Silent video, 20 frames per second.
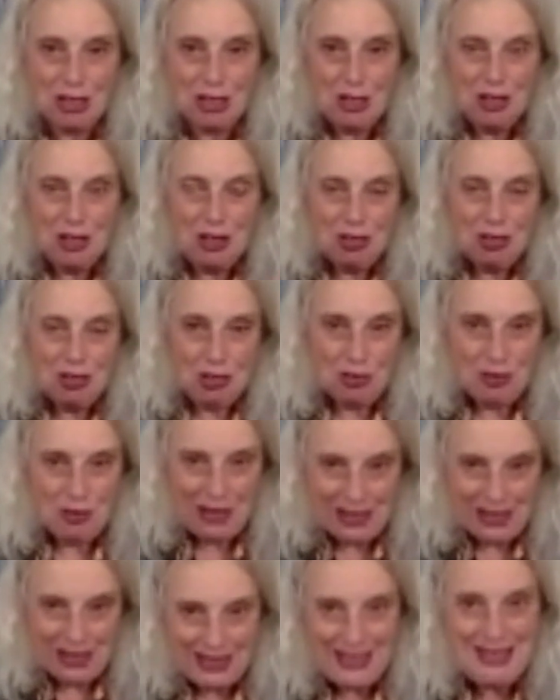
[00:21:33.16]
So they
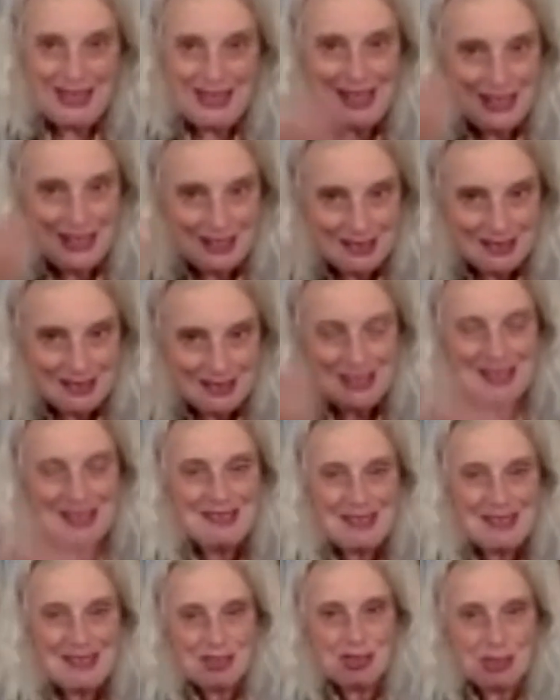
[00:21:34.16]
can indeed,
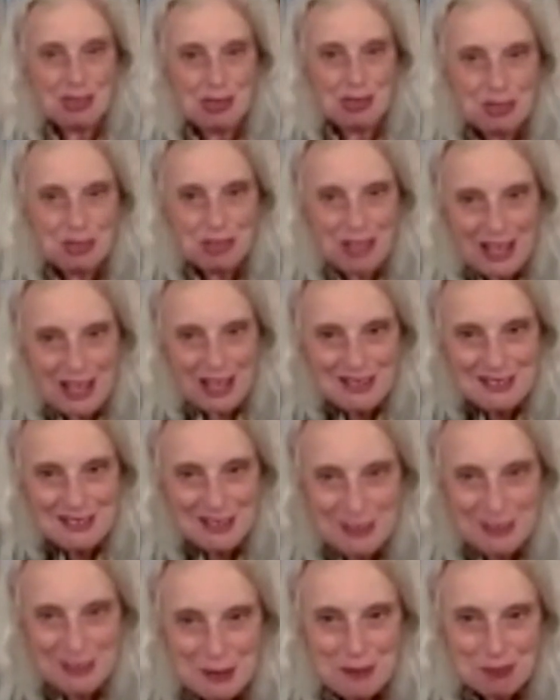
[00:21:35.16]
as you said,
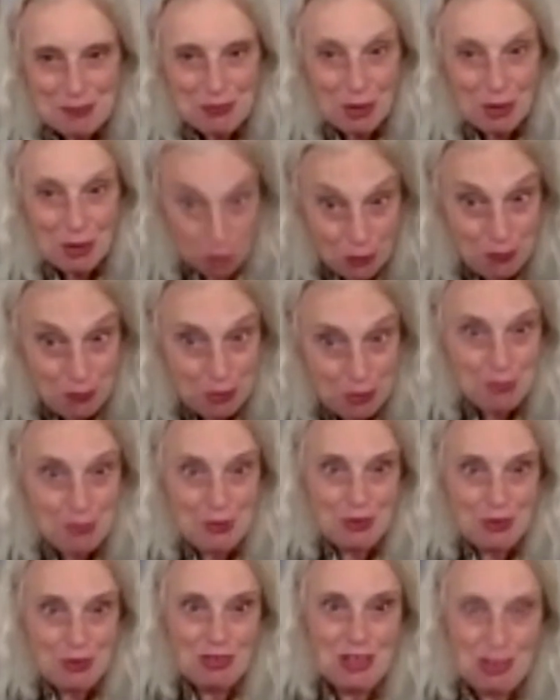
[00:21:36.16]

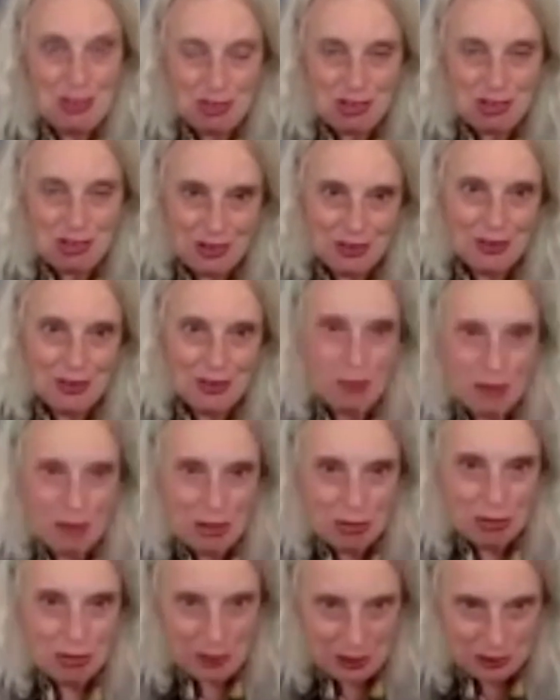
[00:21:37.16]
complement each other quite
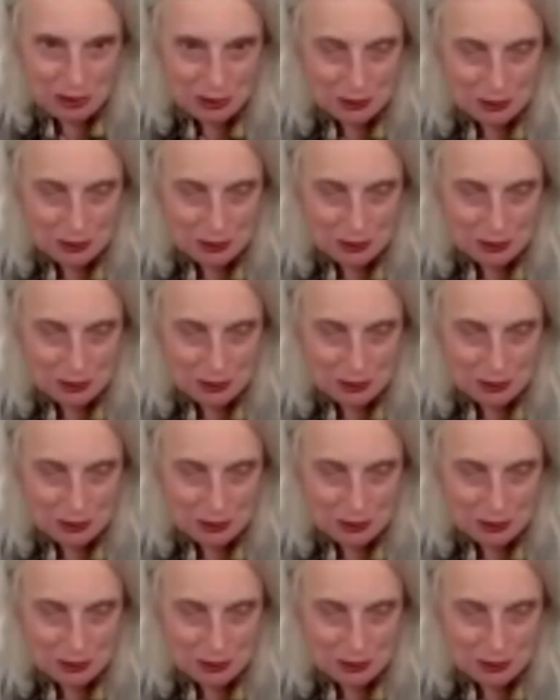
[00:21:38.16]
well.